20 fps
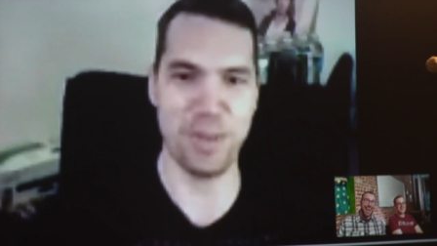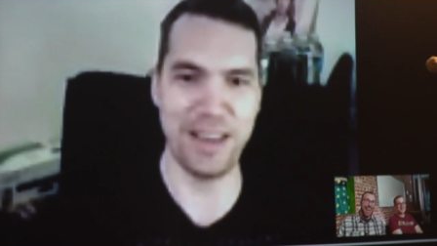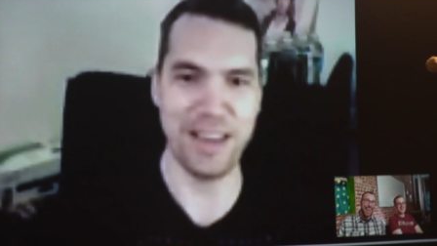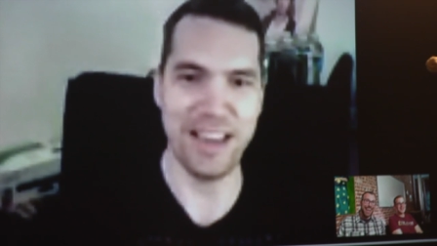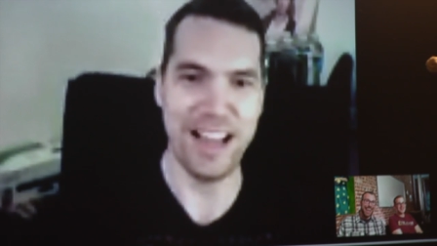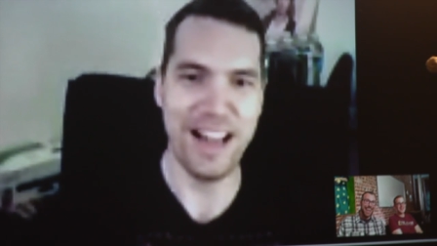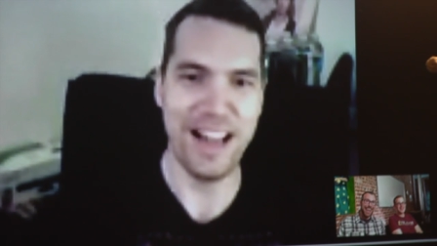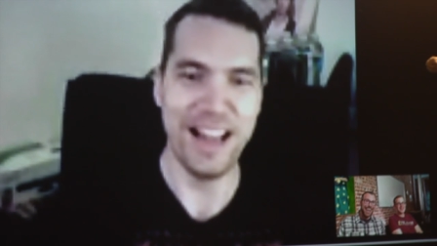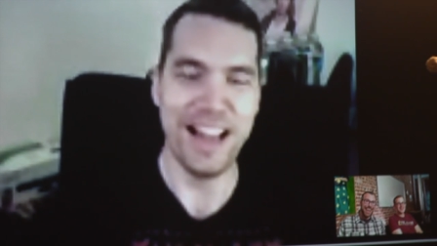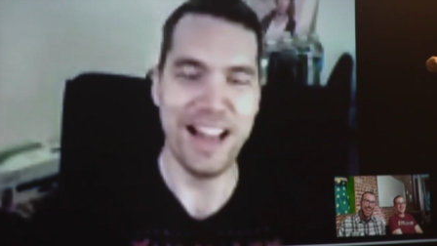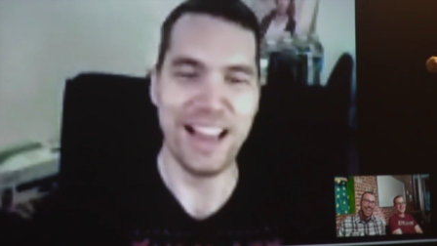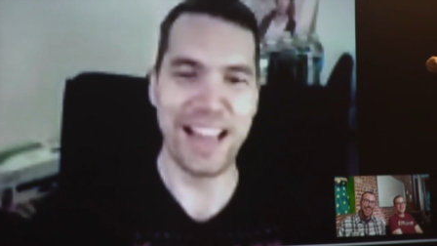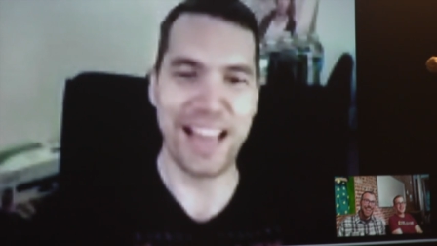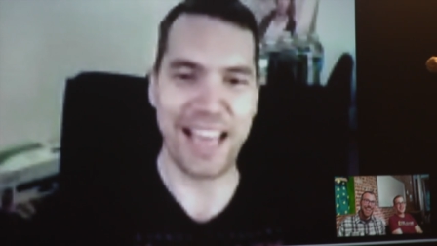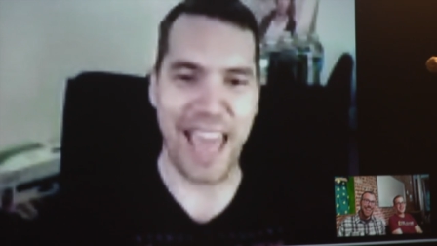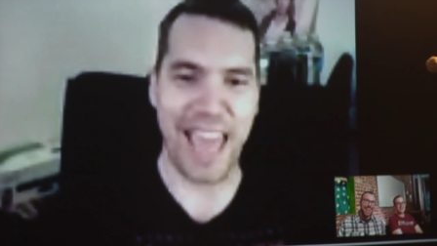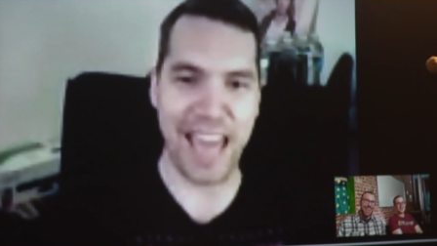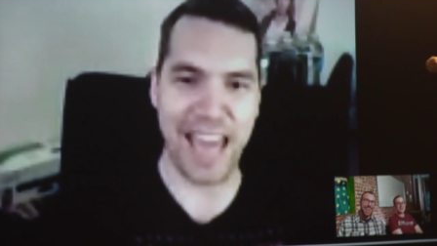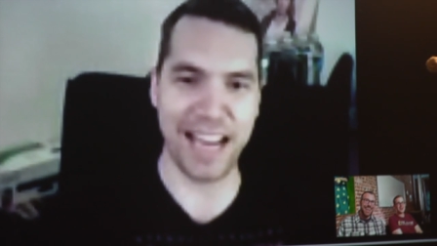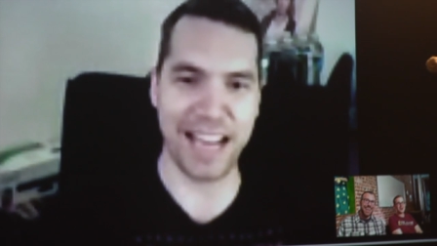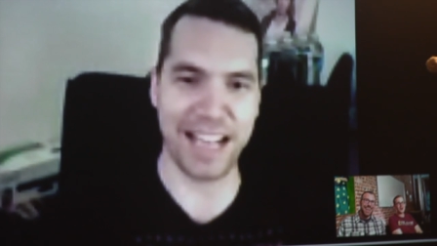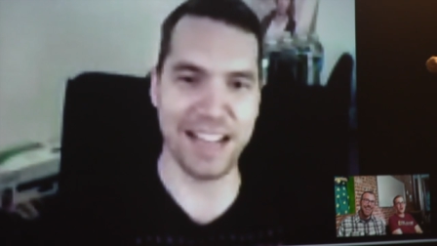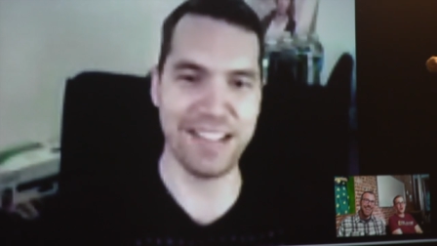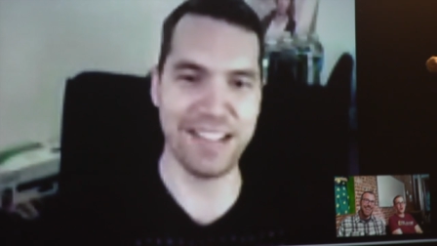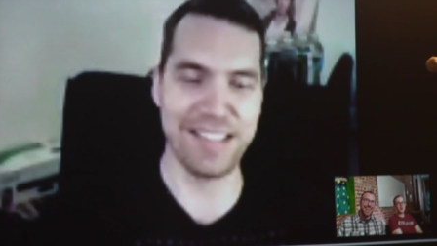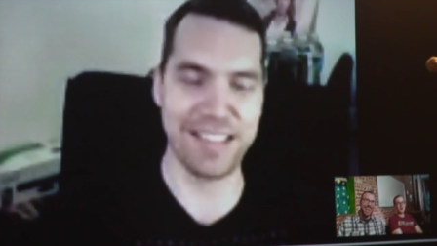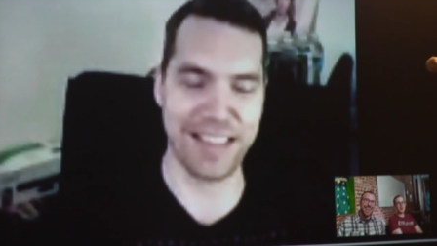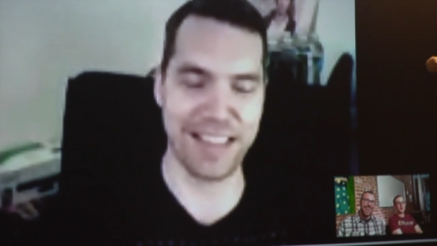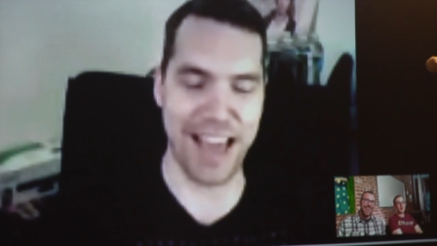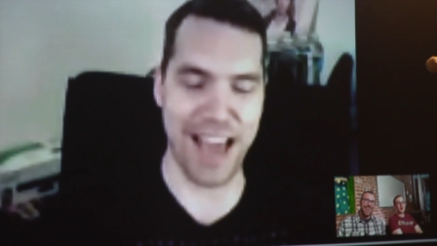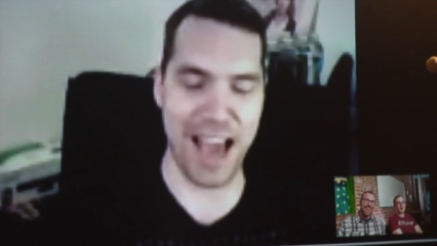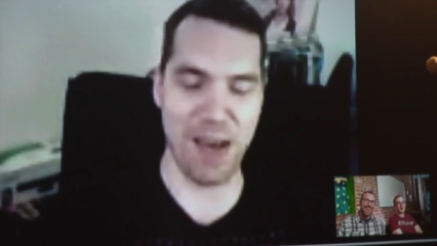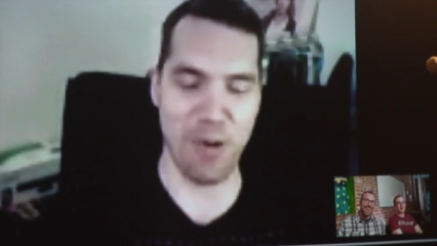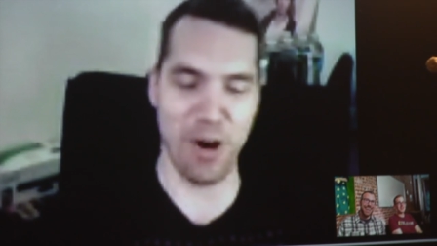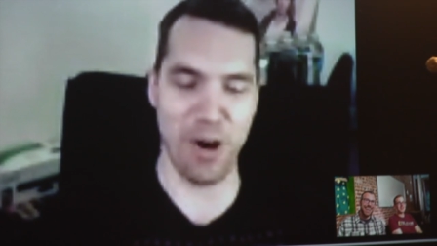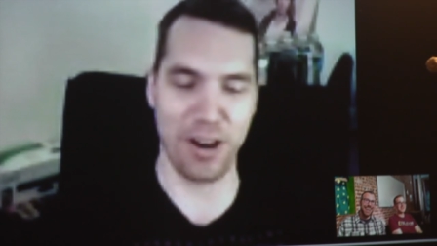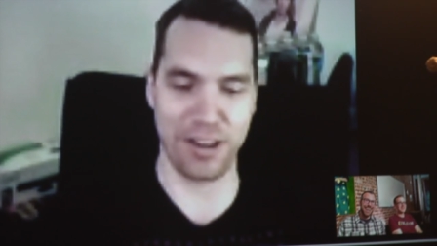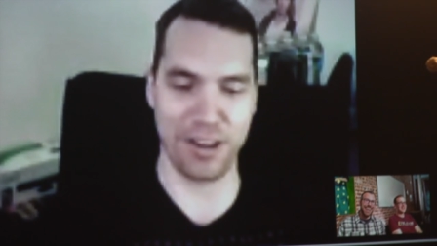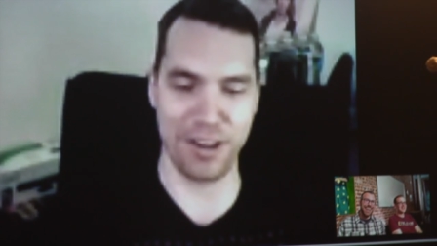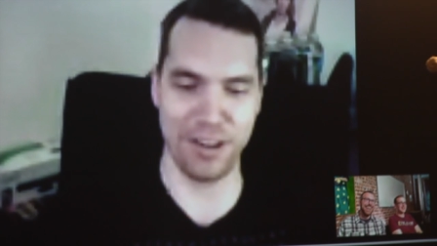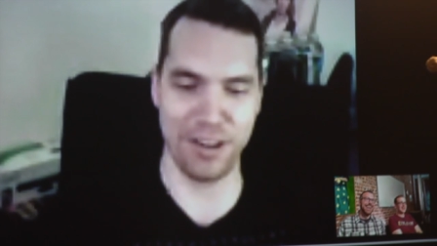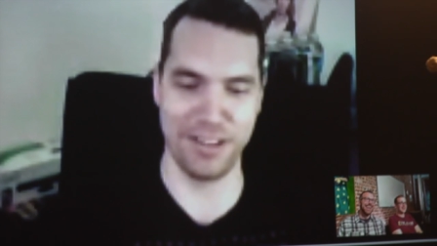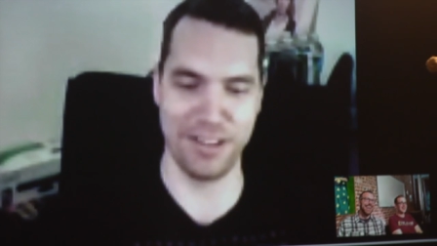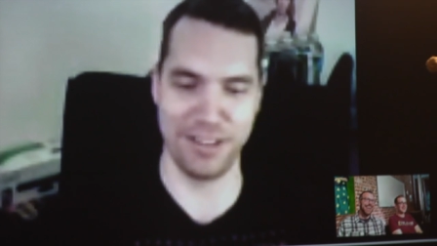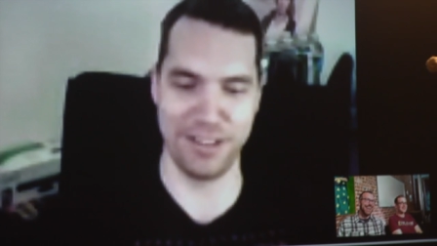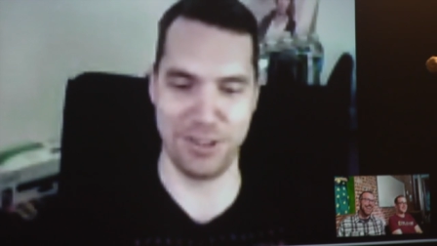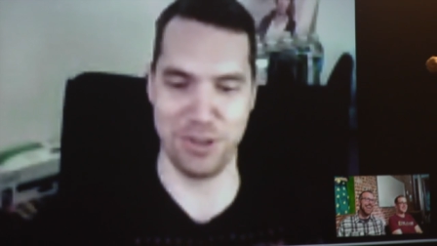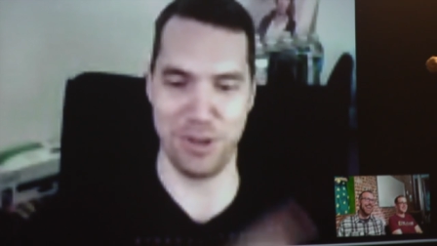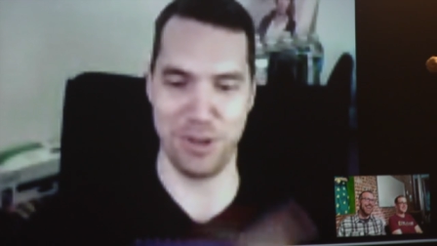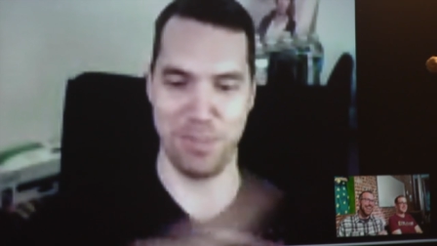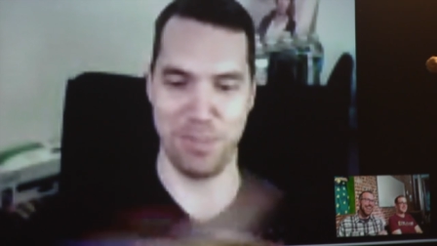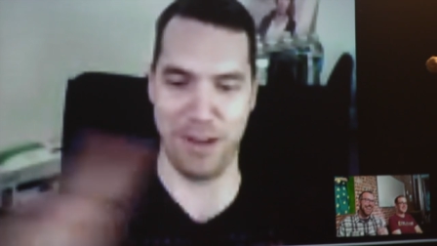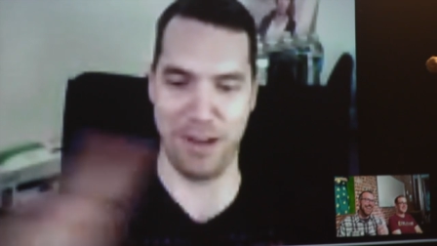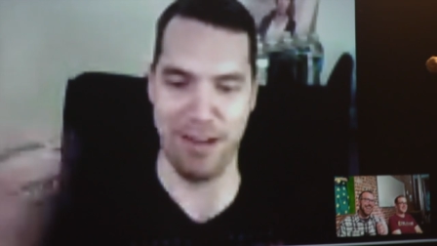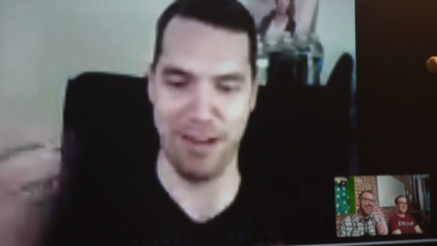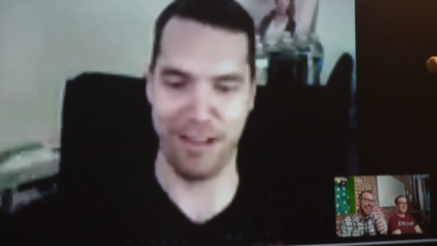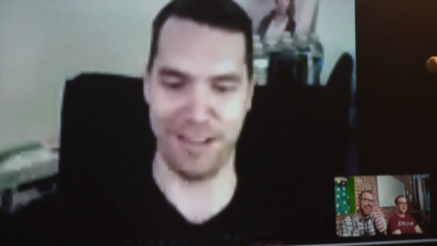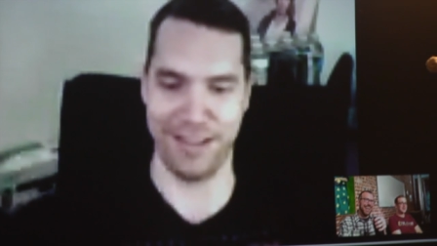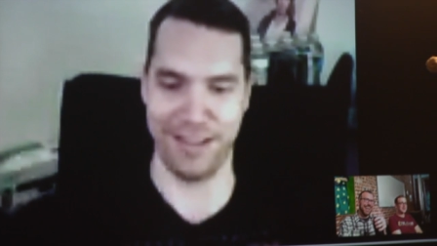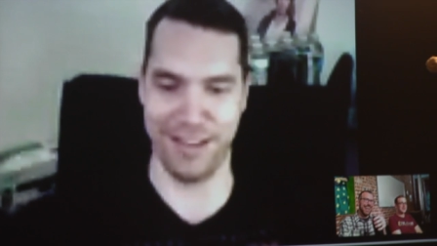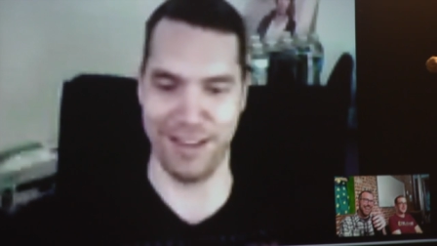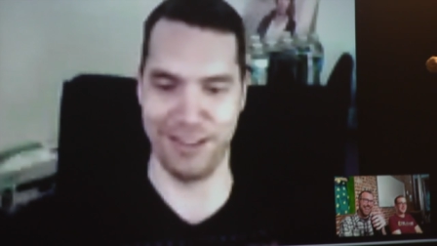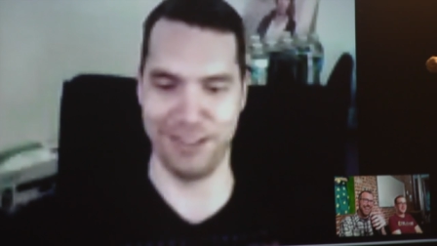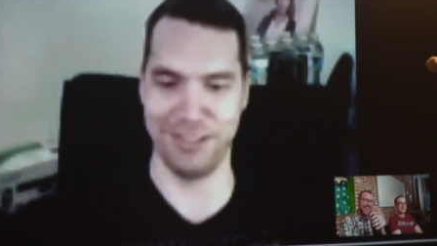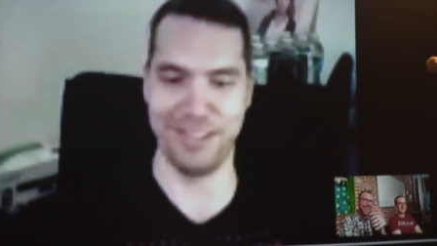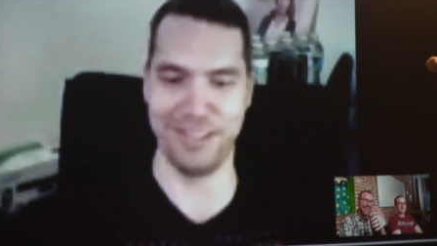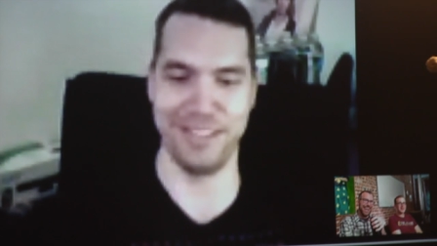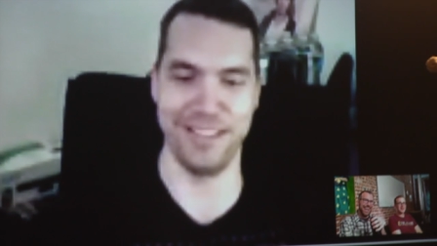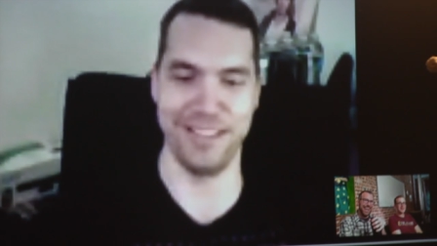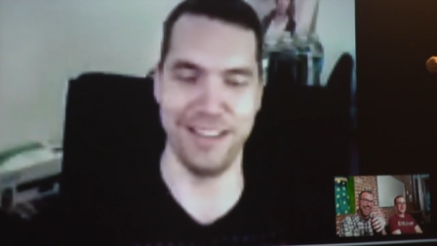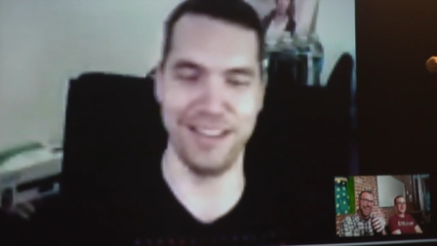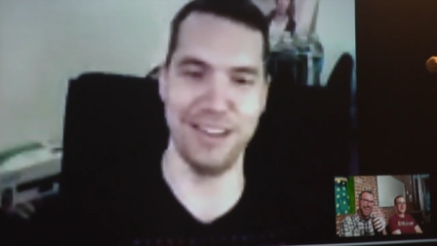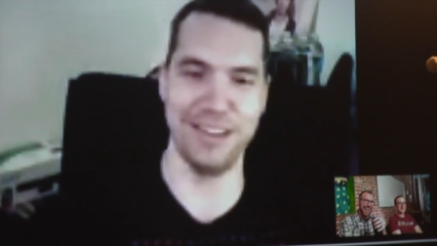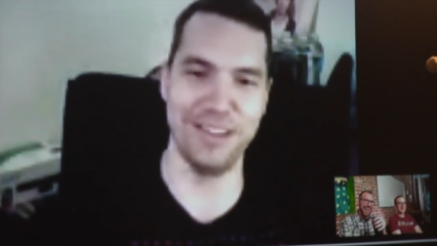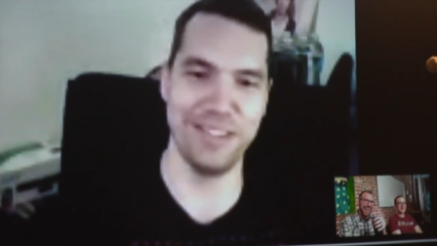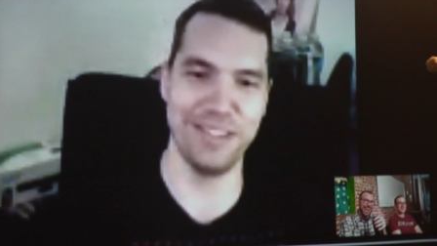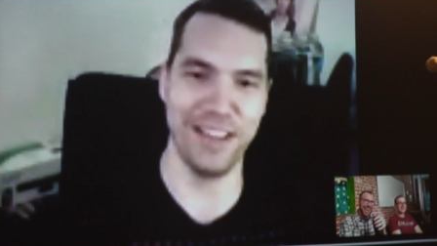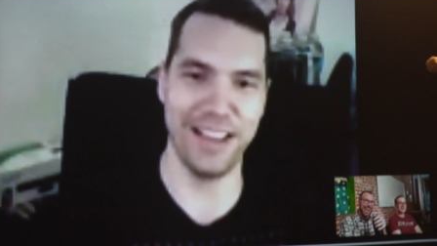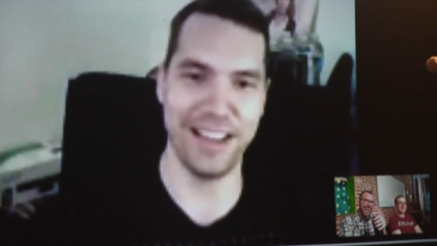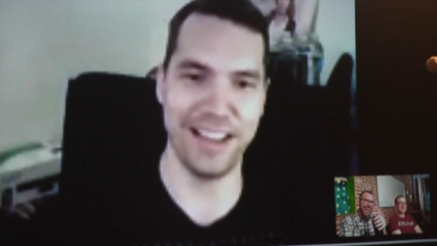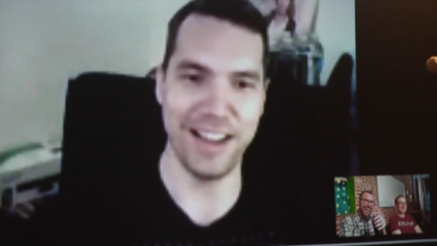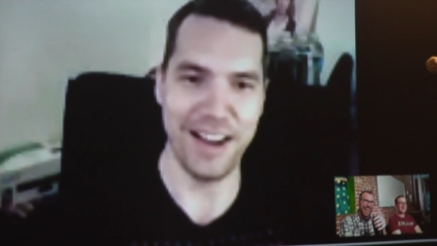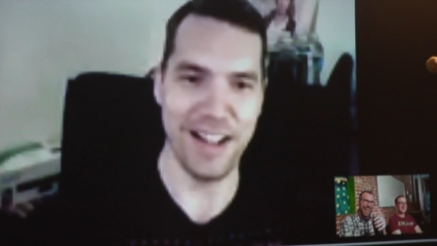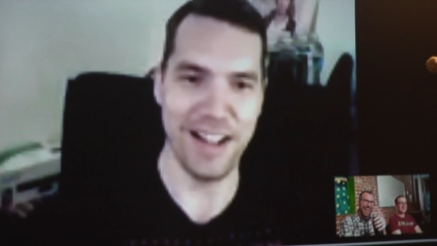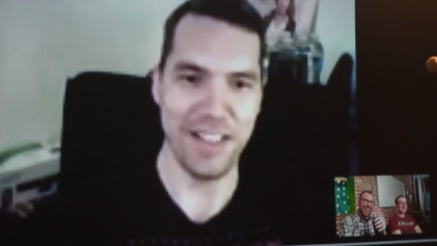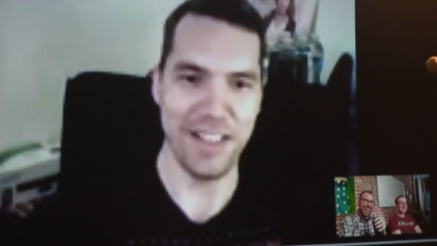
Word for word: Know, like Anakin Skywalker should appear, you know, and, you know, they,